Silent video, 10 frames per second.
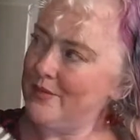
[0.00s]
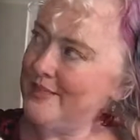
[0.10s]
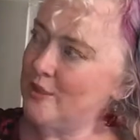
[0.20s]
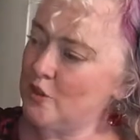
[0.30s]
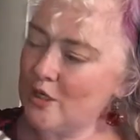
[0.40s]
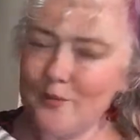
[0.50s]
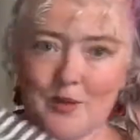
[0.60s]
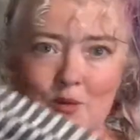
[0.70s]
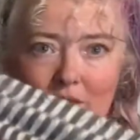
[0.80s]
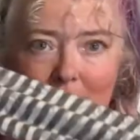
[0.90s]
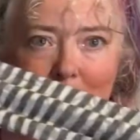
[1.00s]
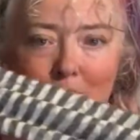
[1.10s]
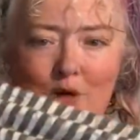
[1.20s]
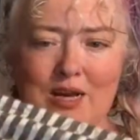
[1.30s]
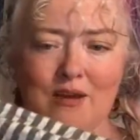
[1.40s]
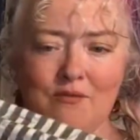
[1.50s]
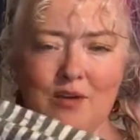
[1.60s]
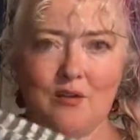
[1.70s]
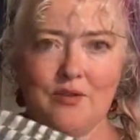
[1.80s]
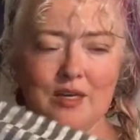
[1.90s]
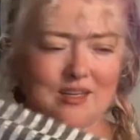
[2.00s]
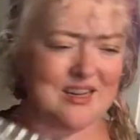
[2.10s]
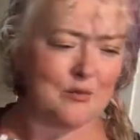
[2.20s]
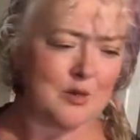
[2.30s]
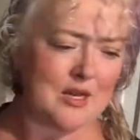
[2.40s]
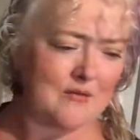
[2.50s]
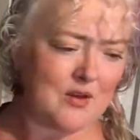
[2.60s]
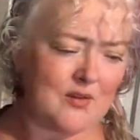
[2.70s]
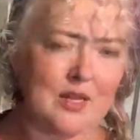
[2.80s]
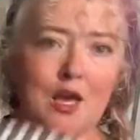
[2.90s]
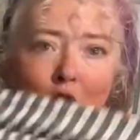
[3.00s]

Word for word: basic shirt, but with a burnout velvet, not a burnout velvet,